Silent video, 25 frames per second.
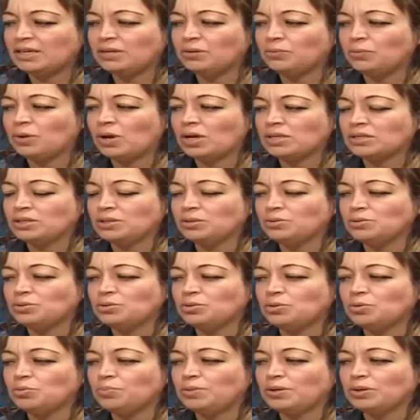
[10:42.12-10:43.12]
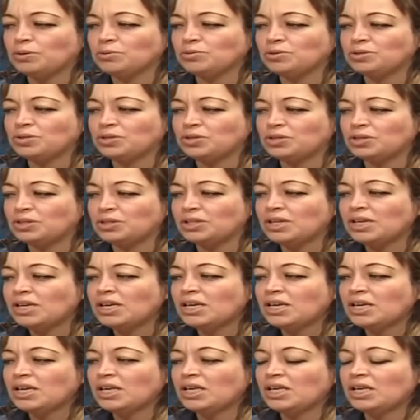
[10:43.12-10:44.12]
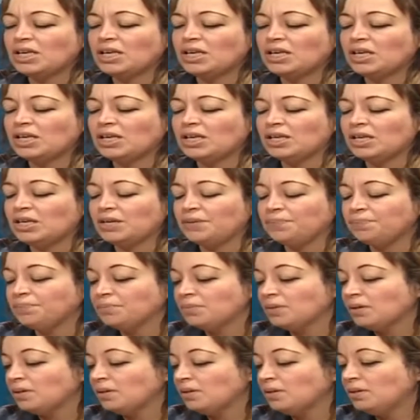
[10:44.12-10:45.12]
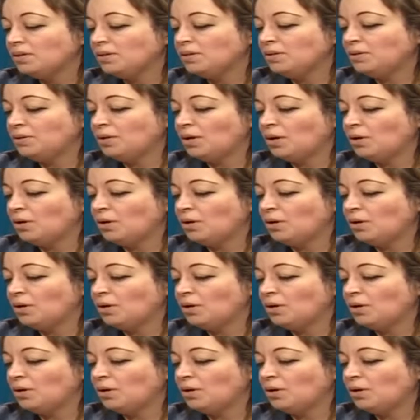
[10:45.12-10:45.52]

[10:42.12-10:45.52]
was used to be considered, you